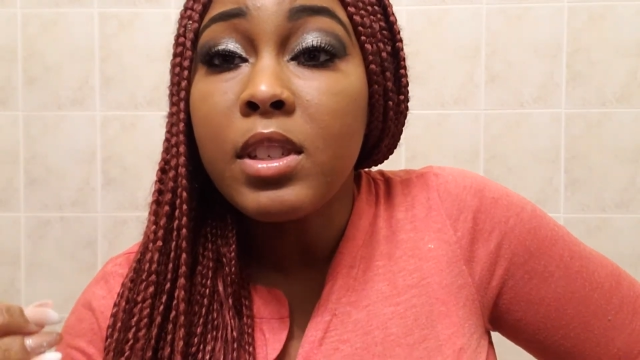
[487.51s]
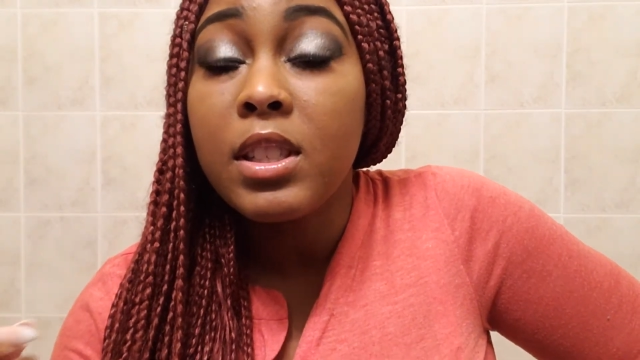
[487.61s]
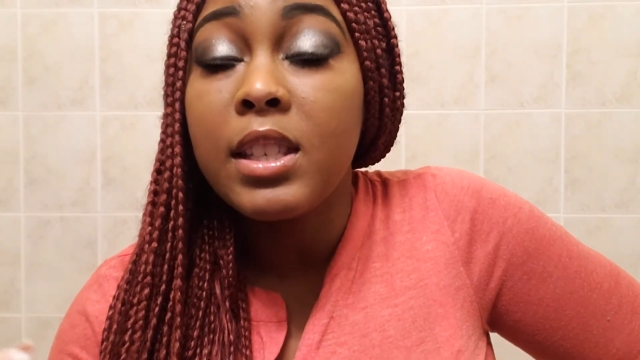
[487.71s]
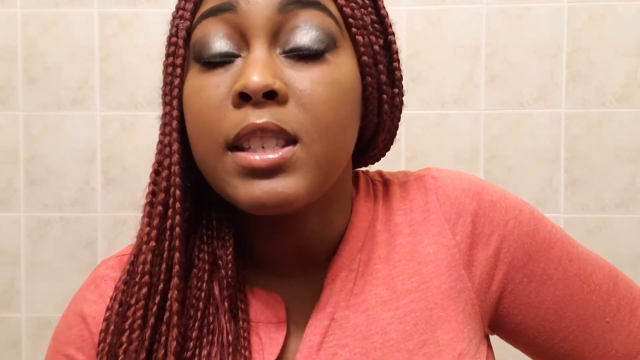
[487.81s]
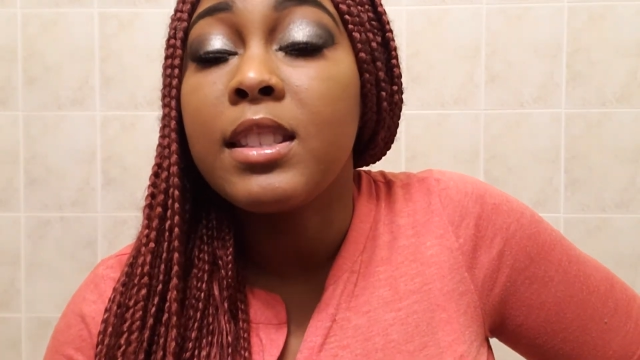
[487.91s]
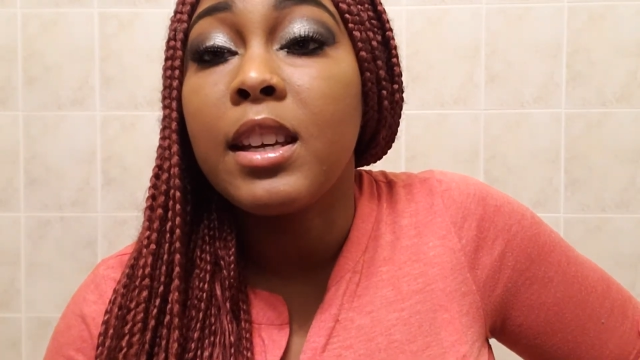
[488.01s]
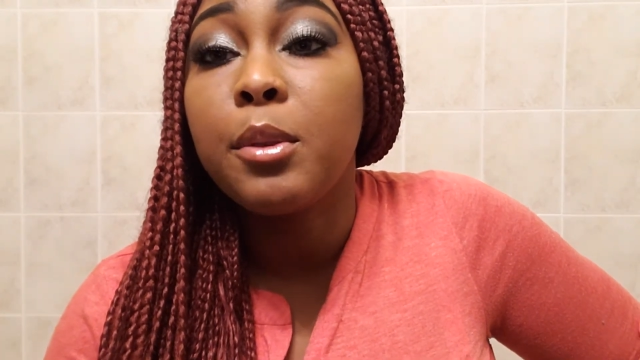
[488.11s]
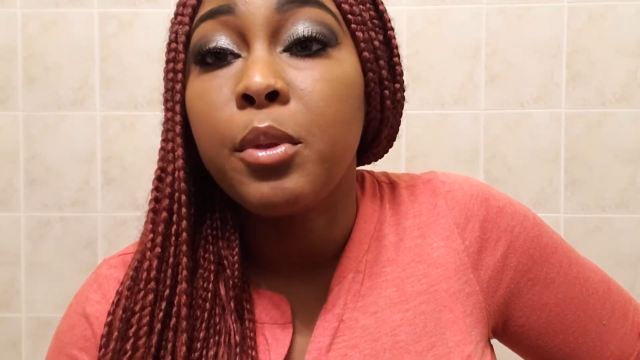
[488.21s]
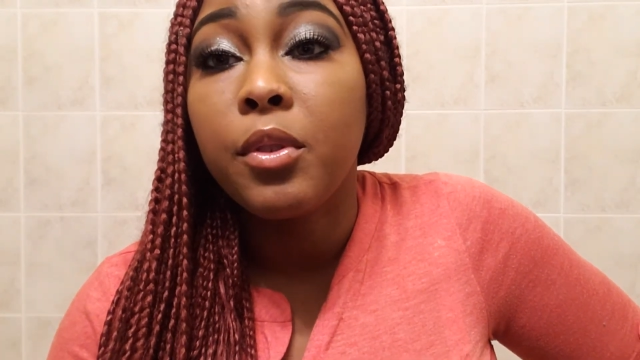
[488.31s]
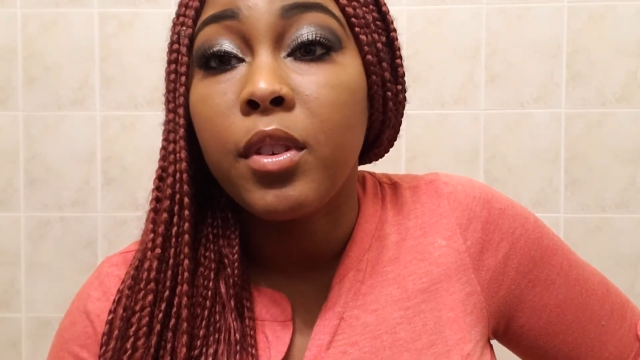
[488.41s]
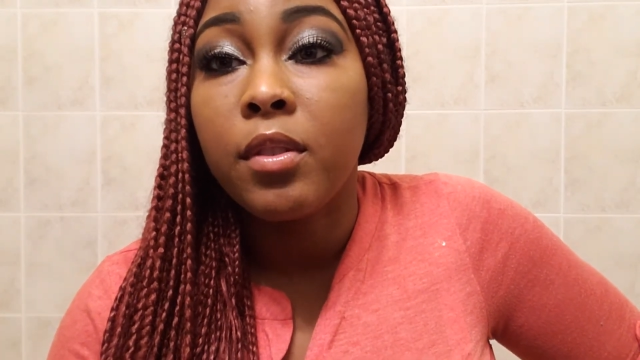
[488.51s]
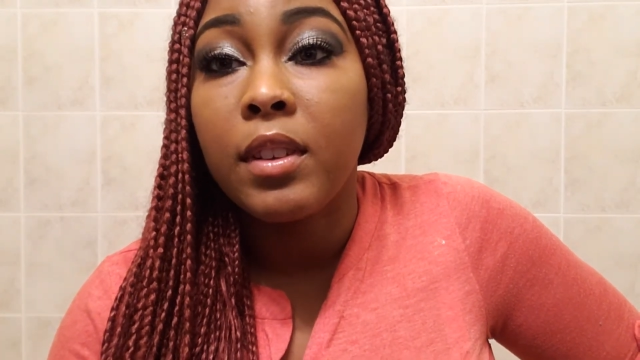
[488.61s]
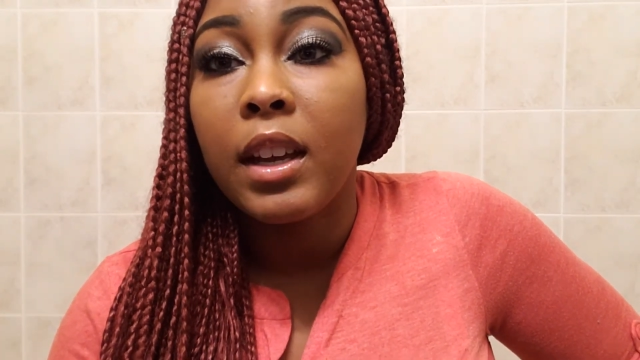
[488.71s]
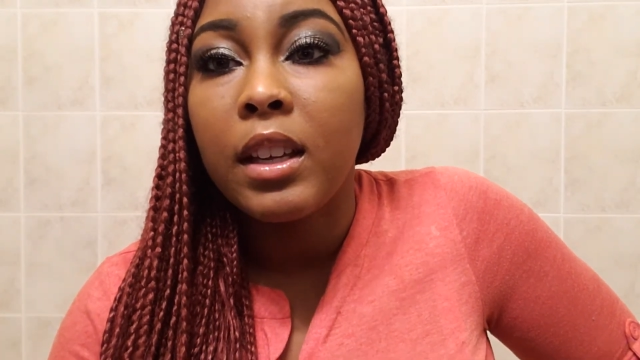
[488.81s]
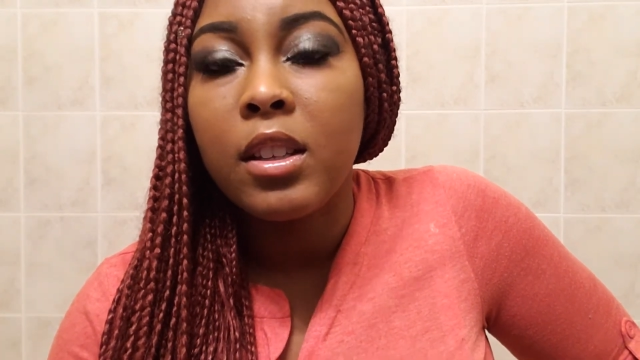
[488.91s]
Take time to
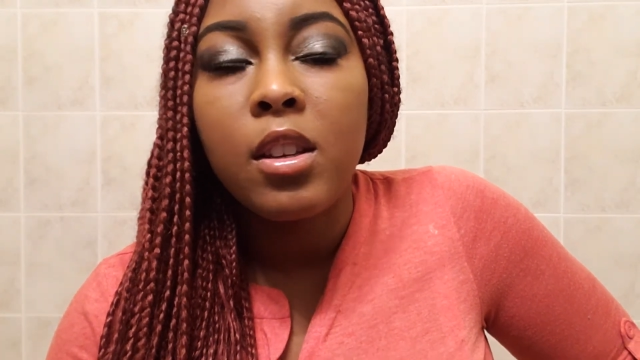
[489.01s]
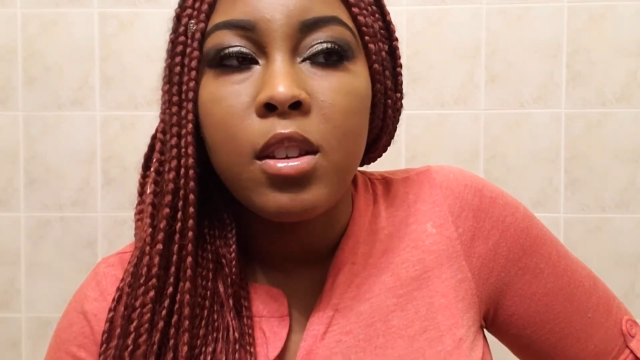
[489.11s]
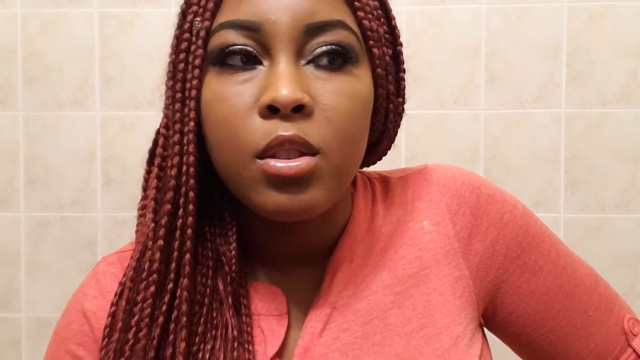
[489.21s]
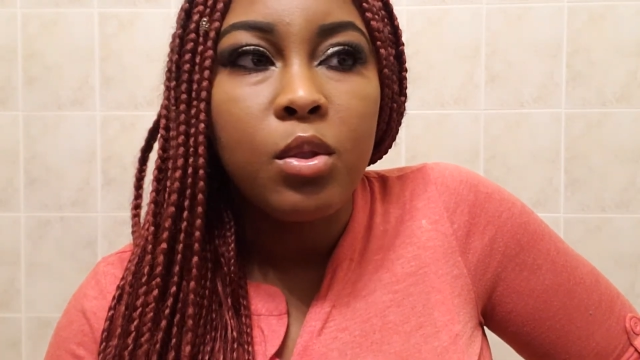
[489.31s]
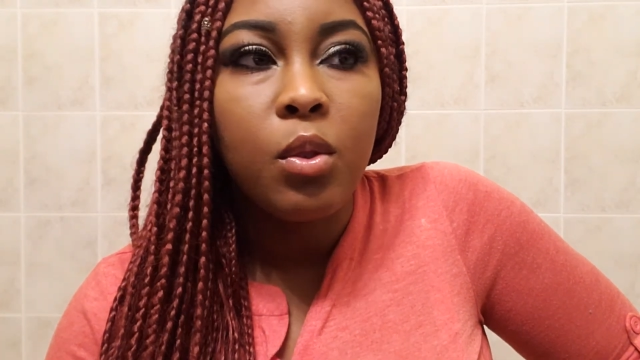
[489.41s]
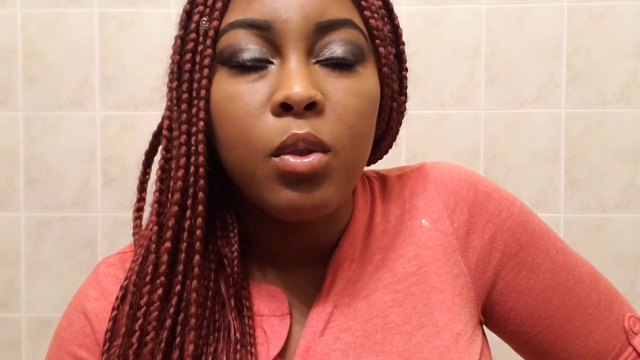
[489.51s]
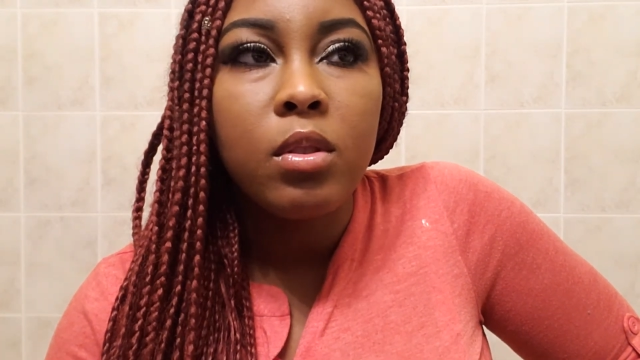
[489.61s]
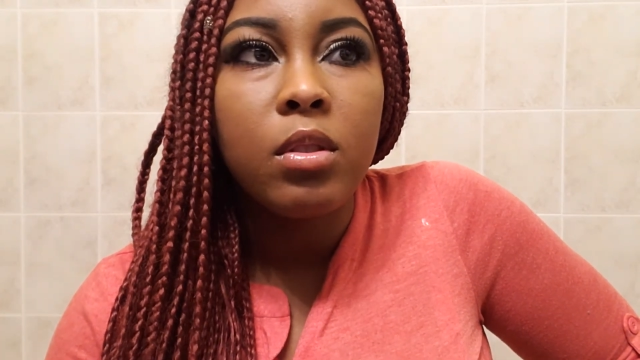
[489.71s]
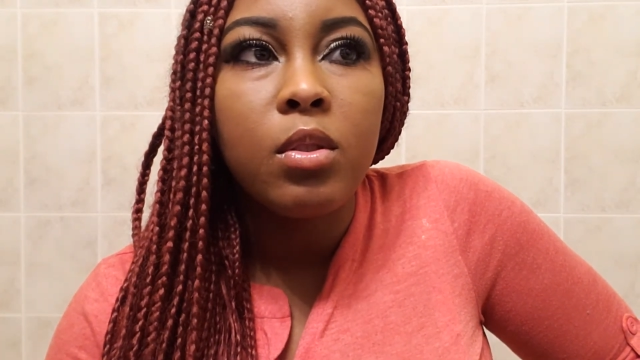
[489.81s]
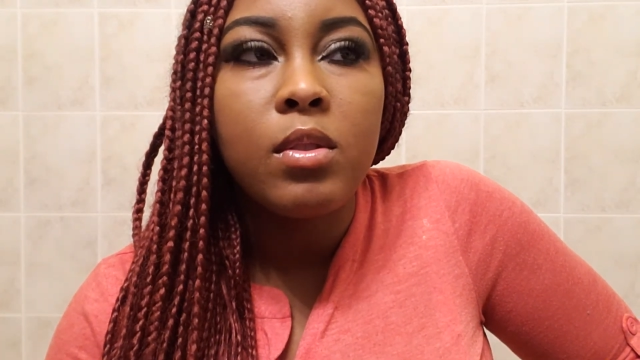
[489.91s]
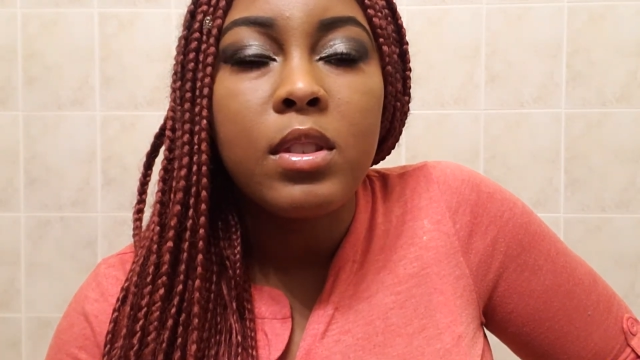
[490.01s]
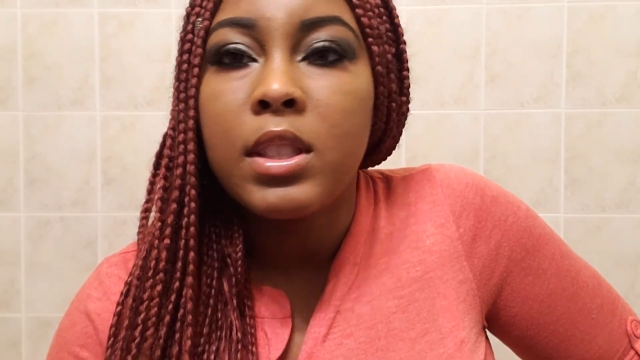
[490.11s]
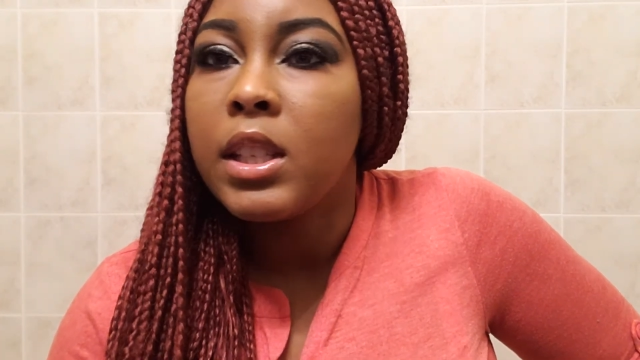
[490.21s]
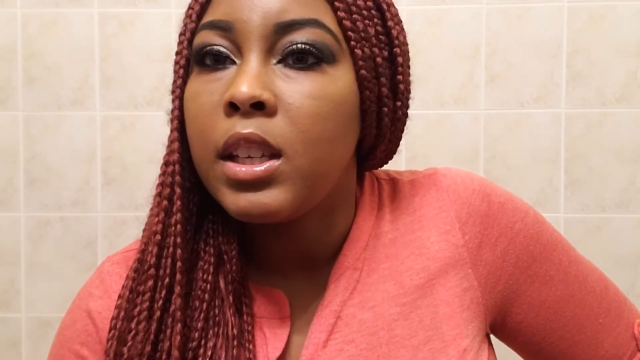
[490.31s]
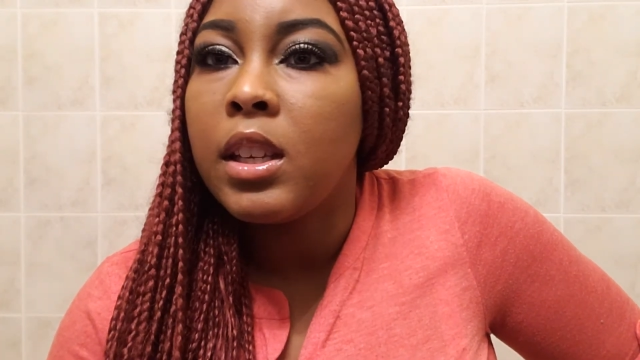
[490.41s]
reflect. Don't
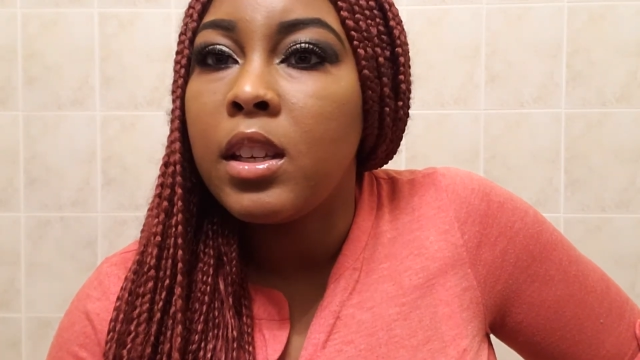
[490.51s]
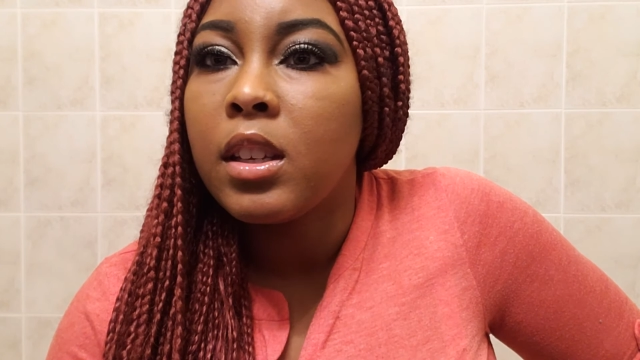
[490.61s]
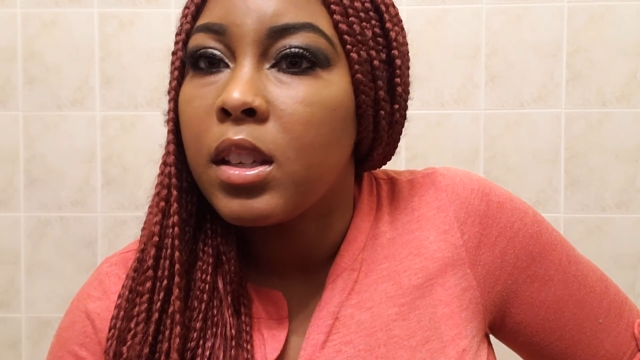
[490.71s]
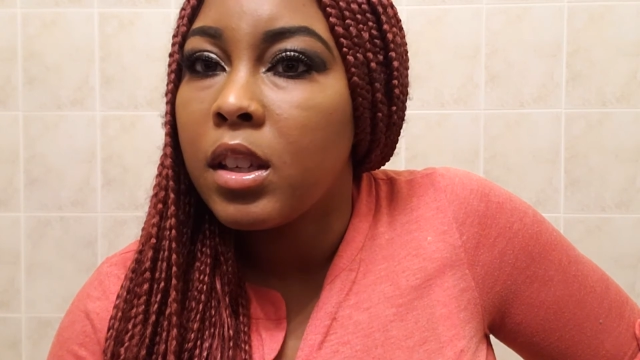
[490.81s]
see